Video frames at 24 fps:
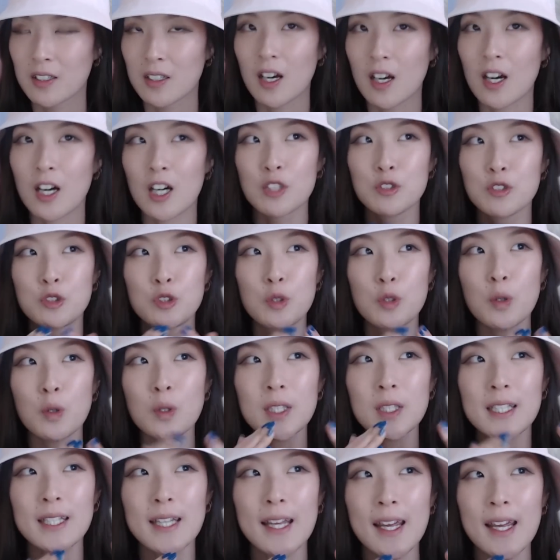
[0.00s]
a
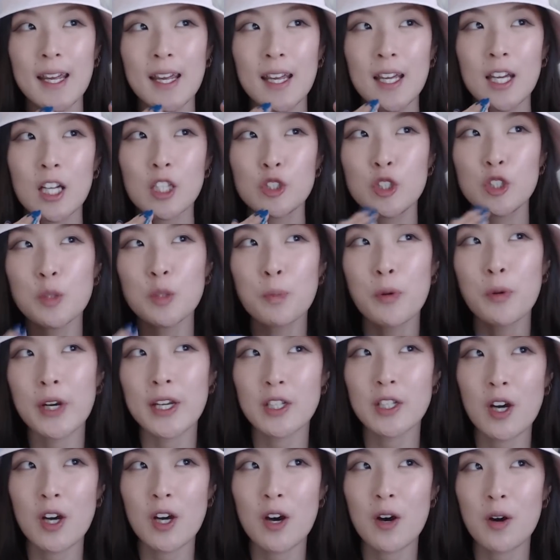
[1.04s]
Jongdae
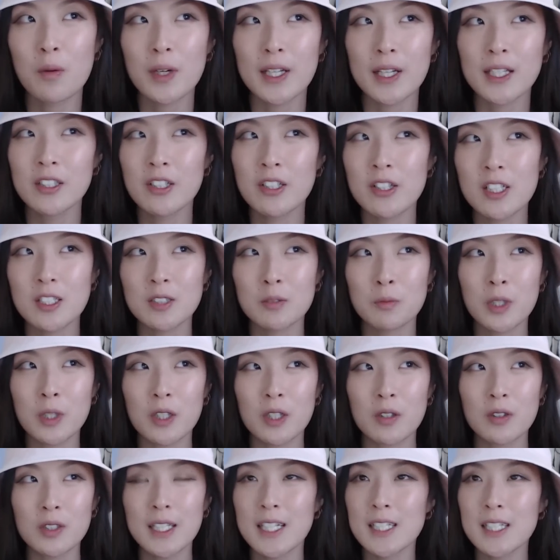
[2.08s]
2.0 into this
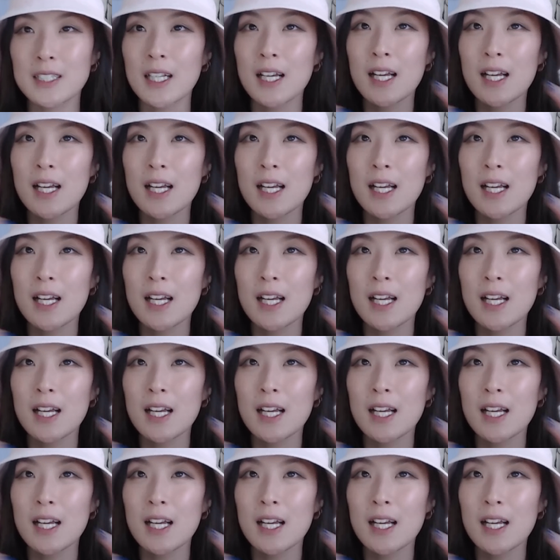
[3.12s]
world. He's